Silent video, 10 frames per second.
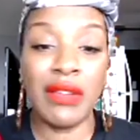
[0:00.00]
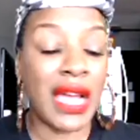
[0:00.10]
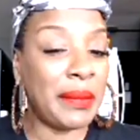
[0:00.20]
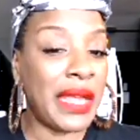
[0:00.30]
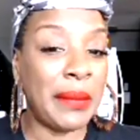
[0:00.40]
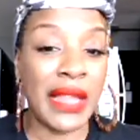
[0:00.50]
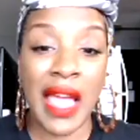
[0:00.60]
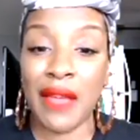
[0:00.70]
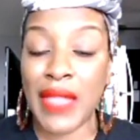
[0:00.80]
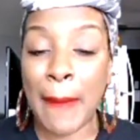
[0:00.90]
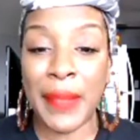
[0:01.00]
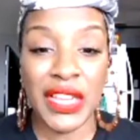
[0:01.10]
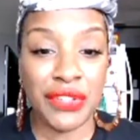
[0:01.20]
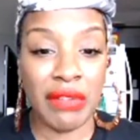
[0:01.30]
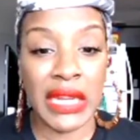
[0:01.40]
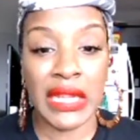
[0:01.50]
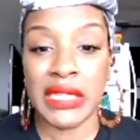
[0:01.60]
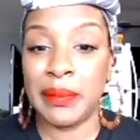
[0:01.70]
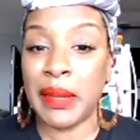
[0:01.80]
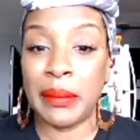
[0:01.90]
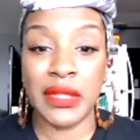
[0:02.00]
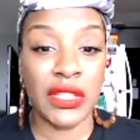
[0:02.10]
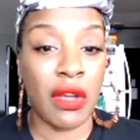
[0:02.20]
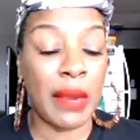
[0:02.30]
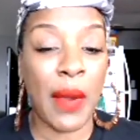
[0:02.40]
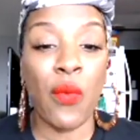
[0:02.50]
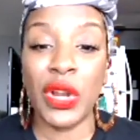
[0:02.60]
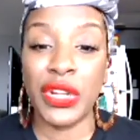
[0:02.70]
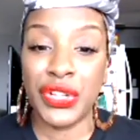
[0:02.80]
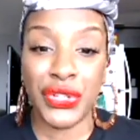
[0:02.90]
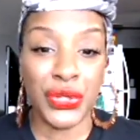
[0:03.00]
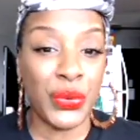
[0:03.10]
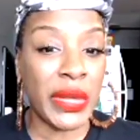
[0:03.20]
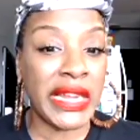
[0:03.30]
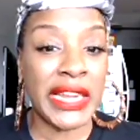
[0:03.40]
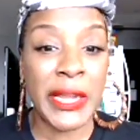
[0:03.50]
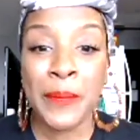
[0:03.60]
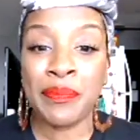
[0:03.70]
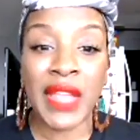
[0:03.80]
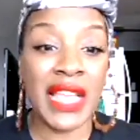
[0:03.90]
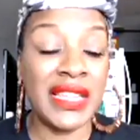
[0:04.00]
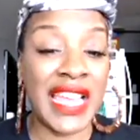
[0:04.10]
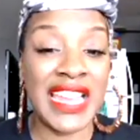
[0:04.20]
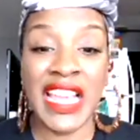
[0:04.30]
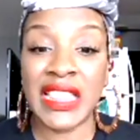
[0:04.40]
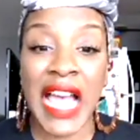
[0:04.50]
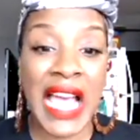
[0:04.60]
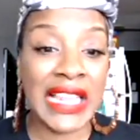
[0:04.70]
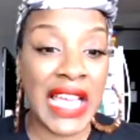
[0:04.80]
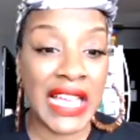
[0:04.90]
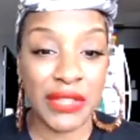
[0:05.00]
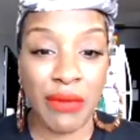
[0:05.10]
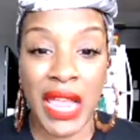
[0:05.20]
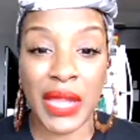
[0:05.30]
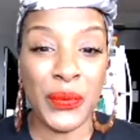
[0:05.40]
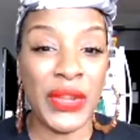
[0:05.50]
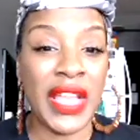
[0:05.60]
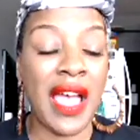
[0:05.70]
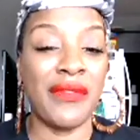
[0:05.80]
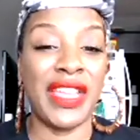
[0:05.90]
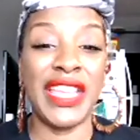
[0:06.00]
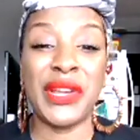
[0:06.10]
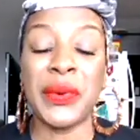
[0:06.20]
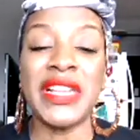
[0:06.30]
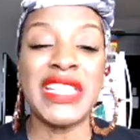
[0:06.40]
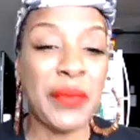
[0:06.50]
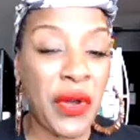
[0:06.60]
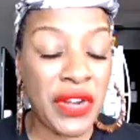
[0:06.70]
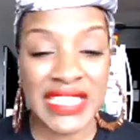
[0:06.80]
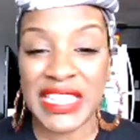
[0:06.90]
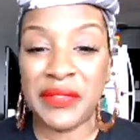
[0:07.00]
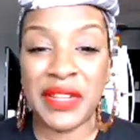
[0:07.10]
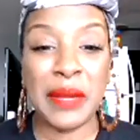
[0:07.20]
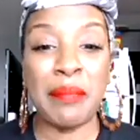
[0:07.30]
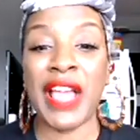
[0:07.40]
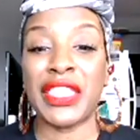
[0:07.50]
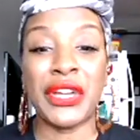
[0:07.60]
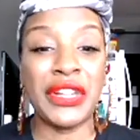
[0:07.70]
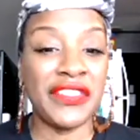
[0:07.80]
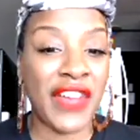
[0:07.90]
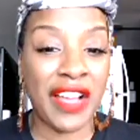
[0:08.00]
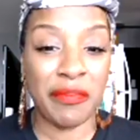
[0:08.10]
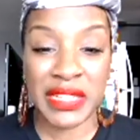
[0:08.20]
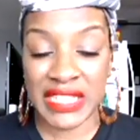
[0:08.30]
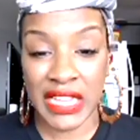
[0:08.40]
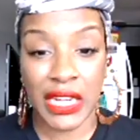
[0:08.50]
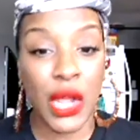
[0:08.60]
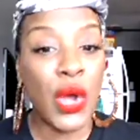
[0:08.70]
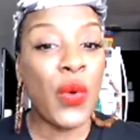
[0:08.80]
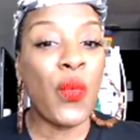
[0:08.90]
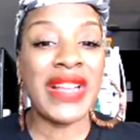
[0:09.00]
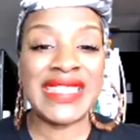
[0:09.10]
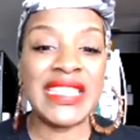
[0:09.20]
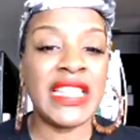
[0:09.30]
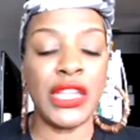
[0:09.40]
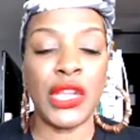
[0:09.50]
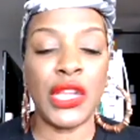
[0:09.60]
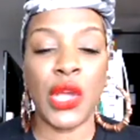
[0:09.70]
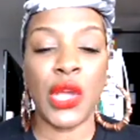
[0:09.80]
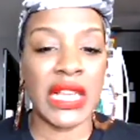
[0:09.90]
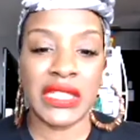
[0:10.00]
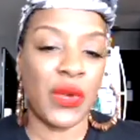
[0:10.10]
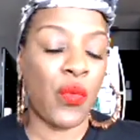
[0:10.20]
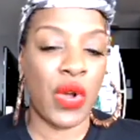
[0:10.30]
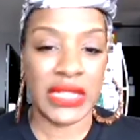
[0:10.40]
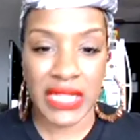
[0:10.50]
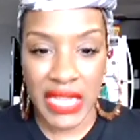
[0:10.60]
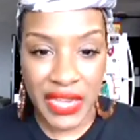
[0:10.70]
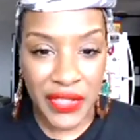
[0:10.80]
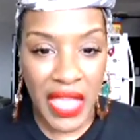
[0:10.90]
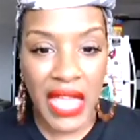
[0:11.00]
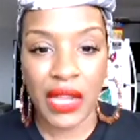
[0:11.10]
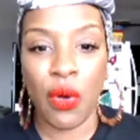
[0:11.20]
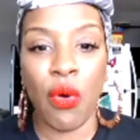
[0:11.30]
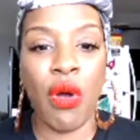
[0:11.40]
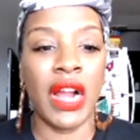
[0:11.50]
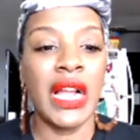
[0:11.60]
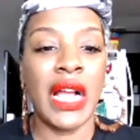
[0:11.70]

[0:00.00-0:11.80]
got to be able to have that pitch ready to be able to talk about what you're doing and hit the highlights, right? We have increased productivity by 35%. What CEO doesn't want to hear that? Or